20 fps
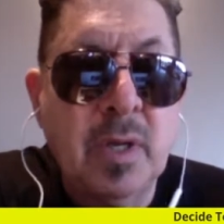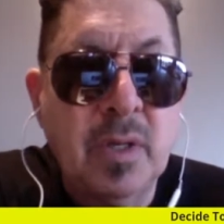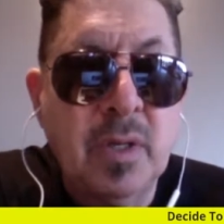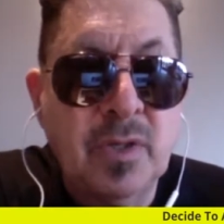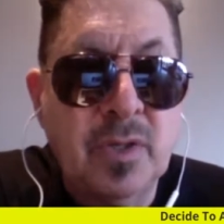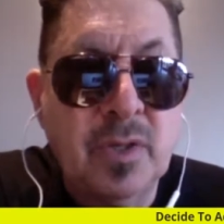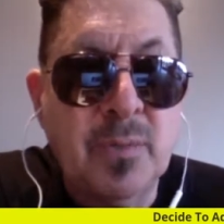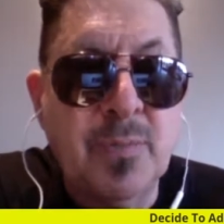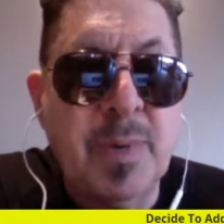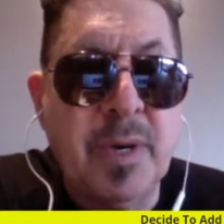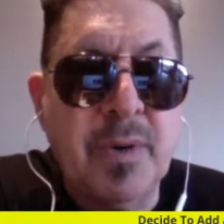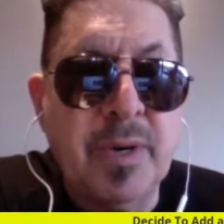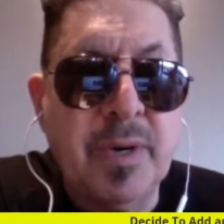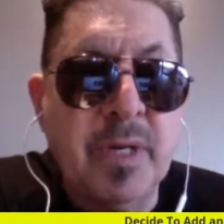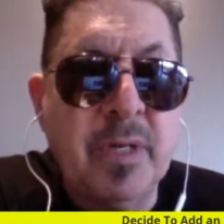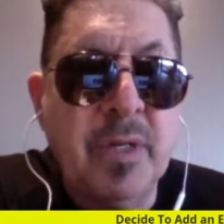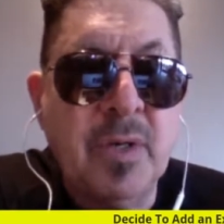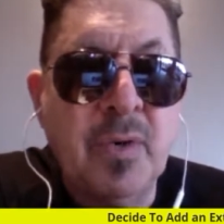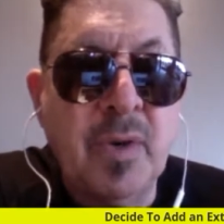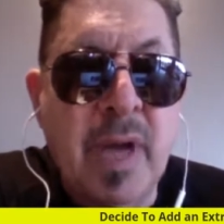spirit,
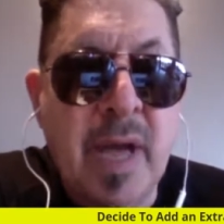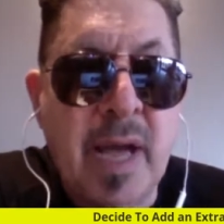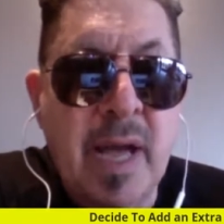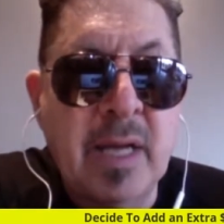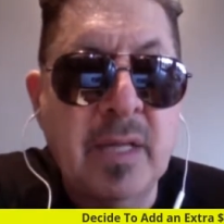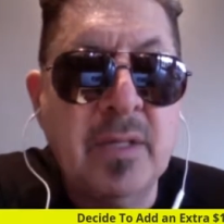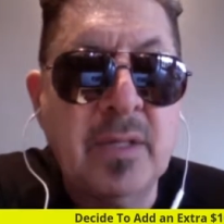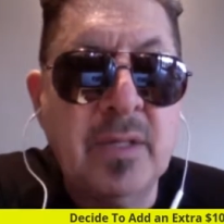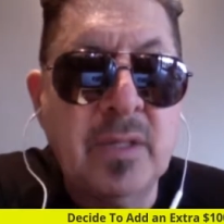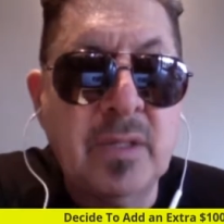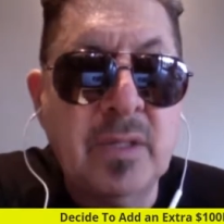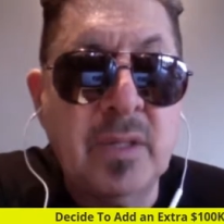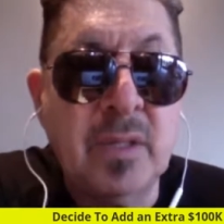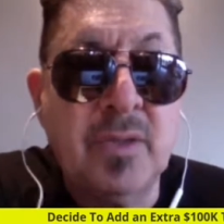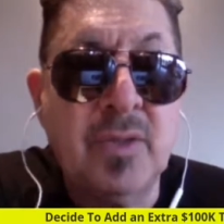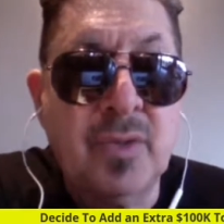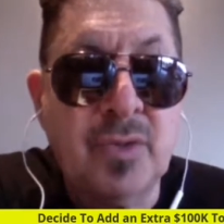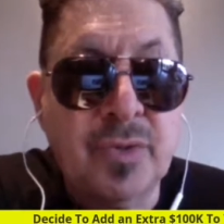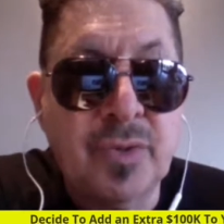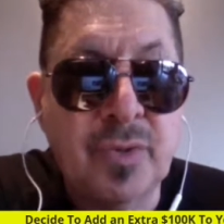who has a
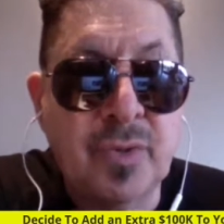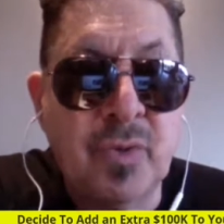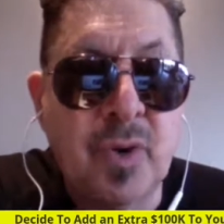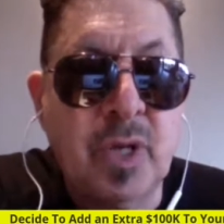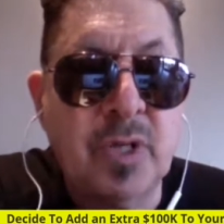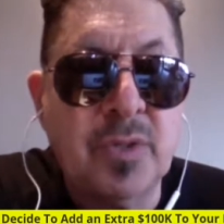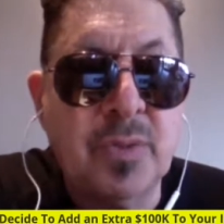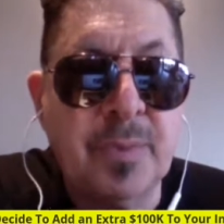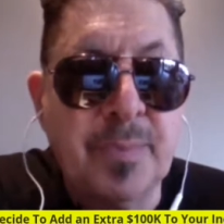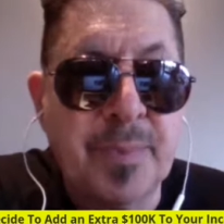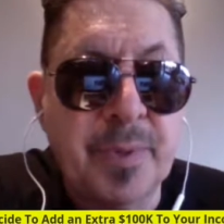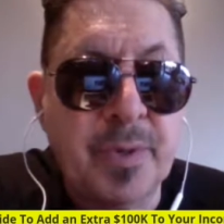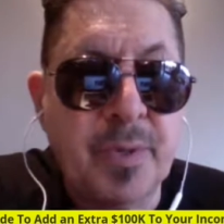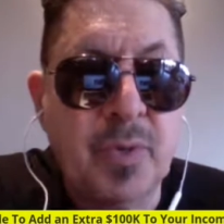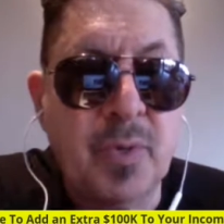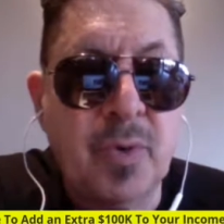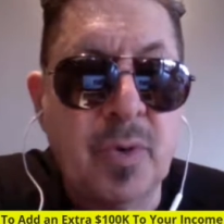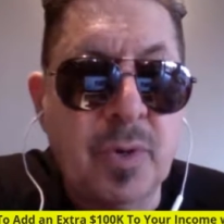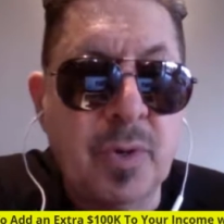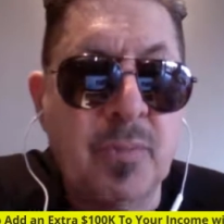true
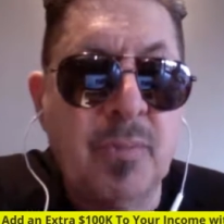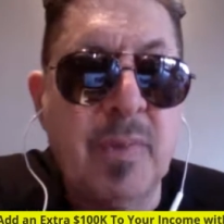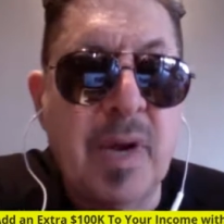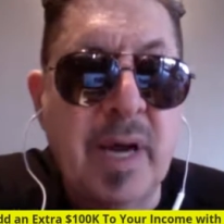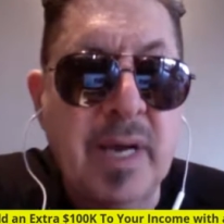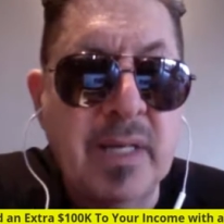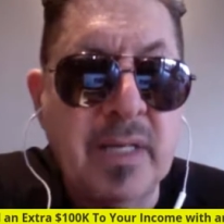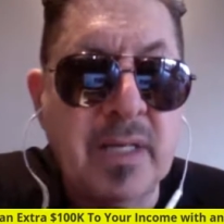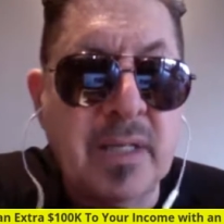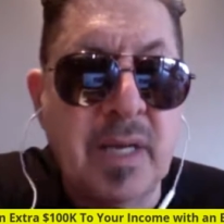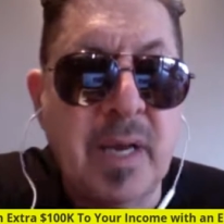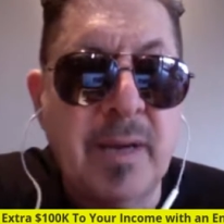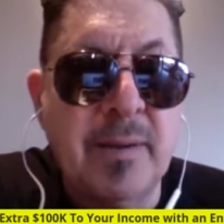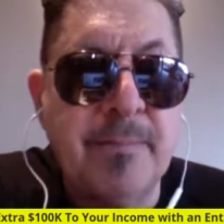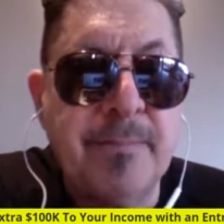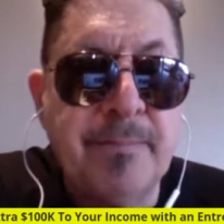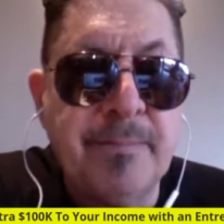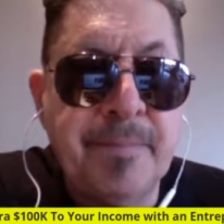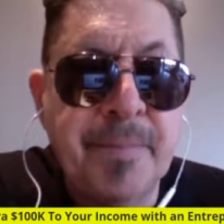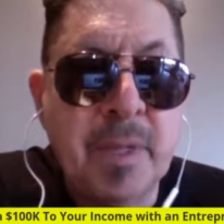entrepreneurial mindset,
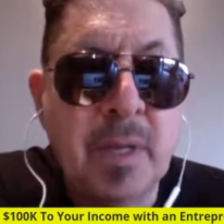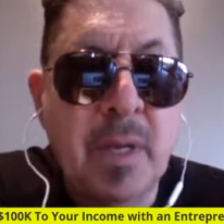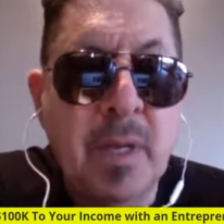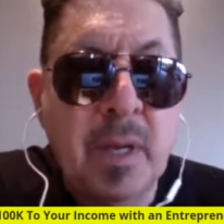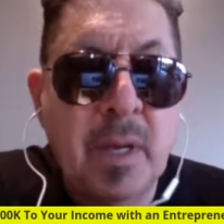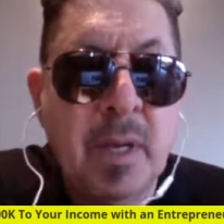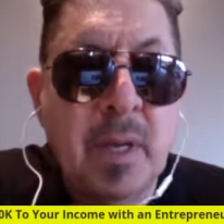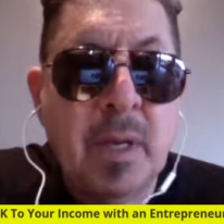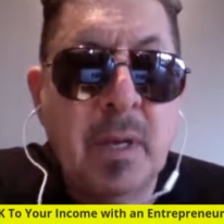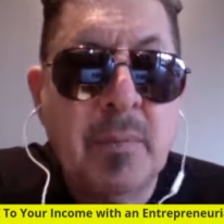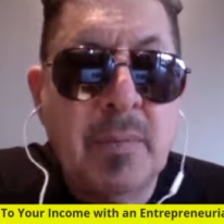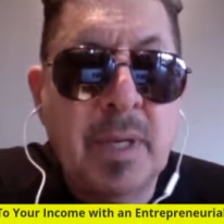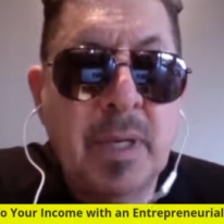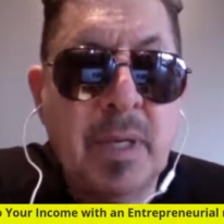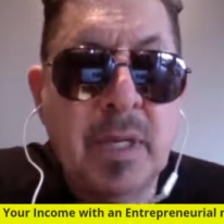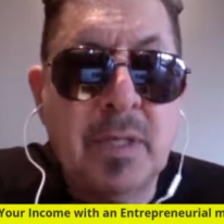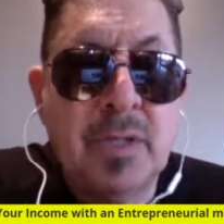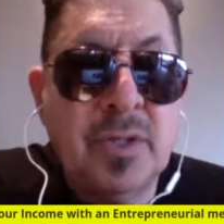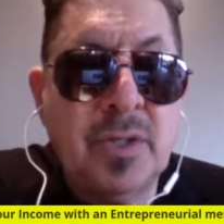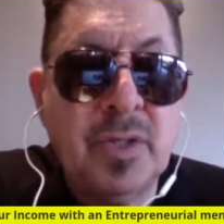
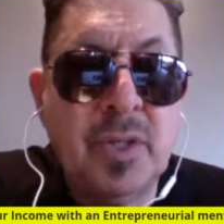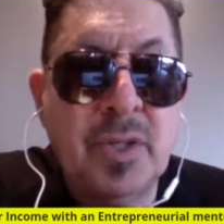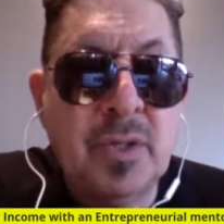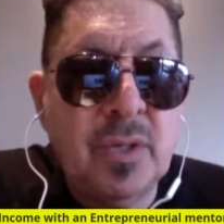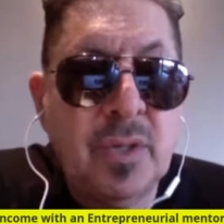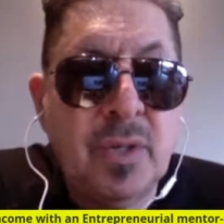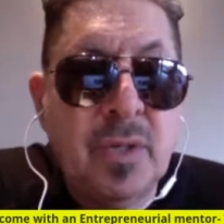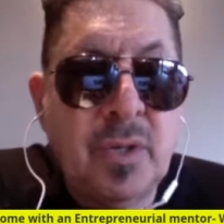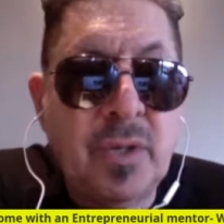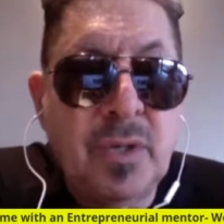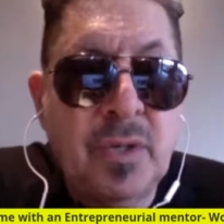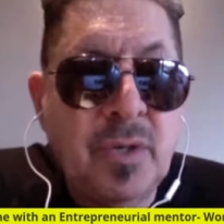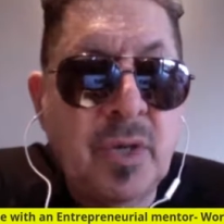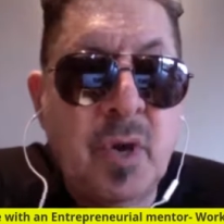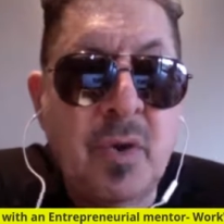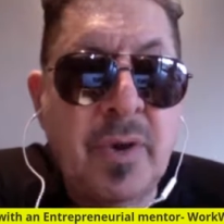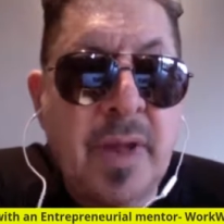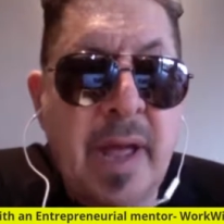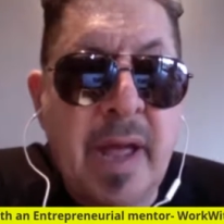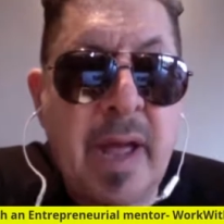because you
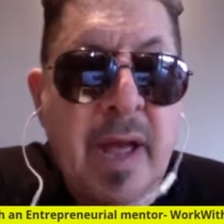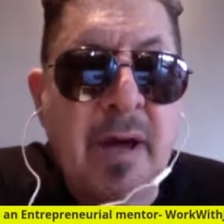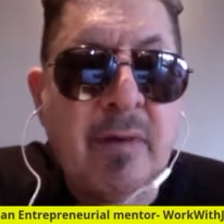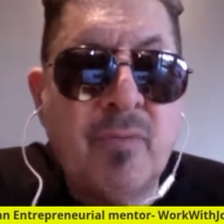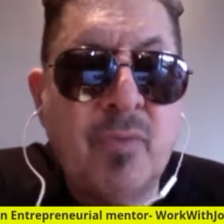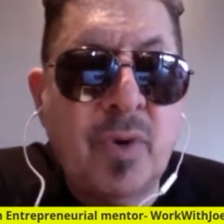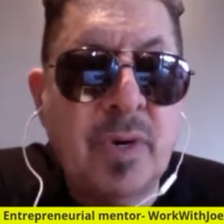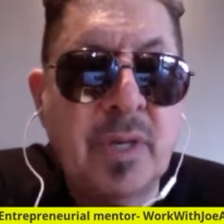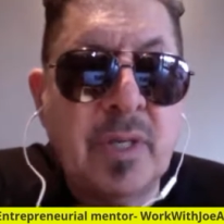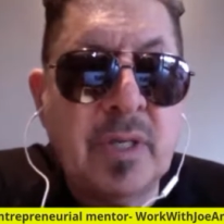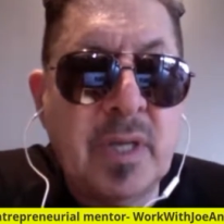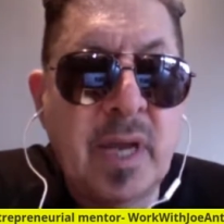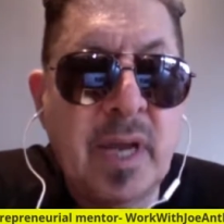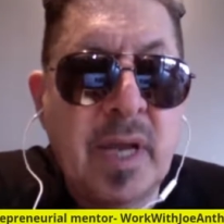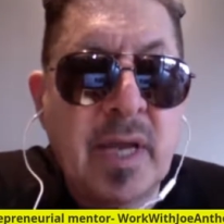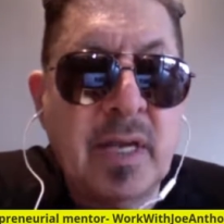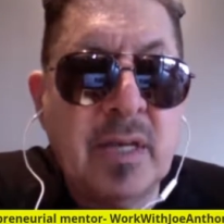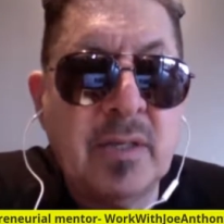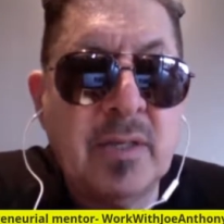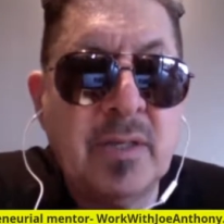don't have what it
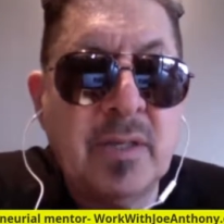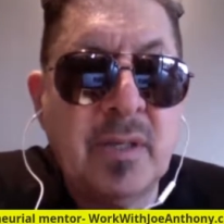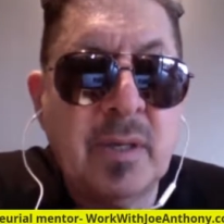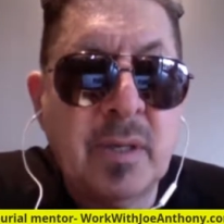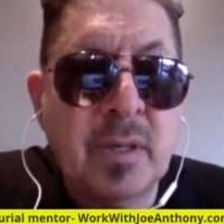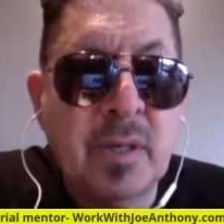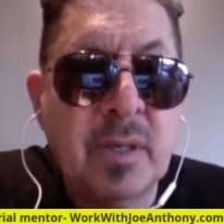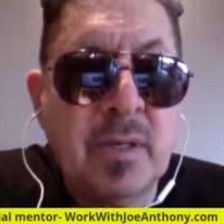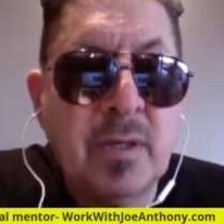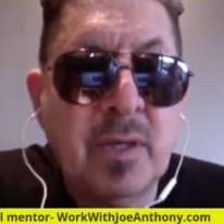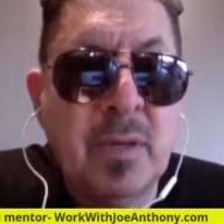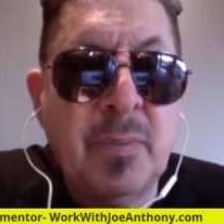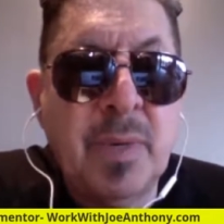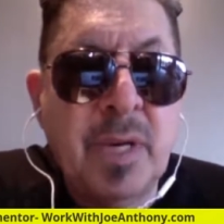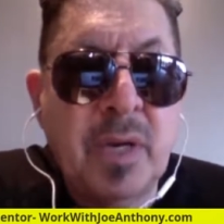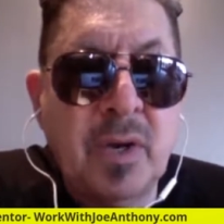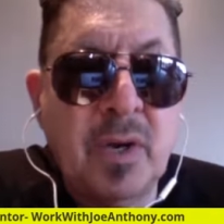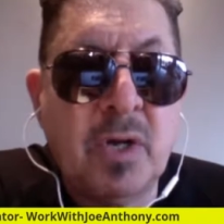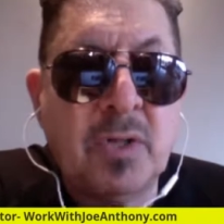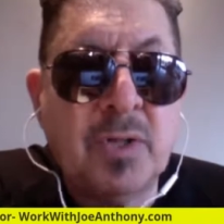takes to be
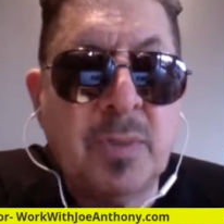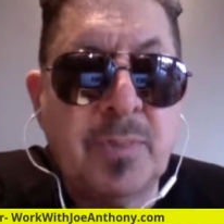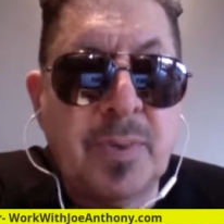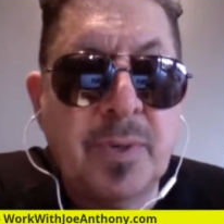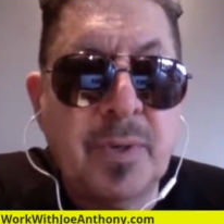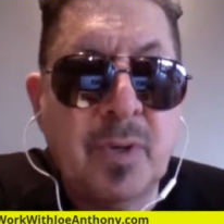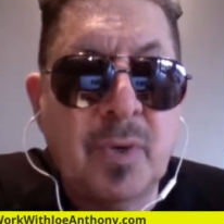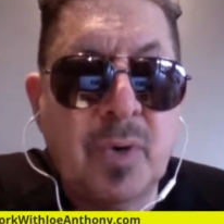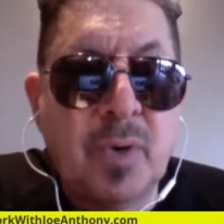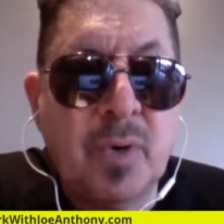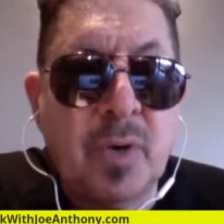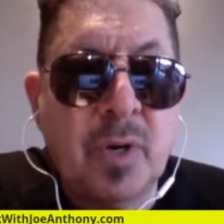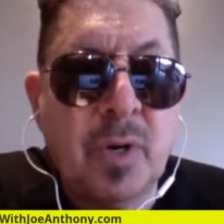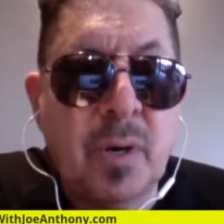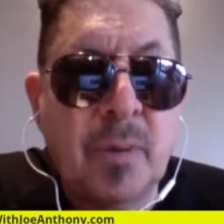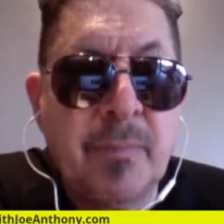an entrepreneur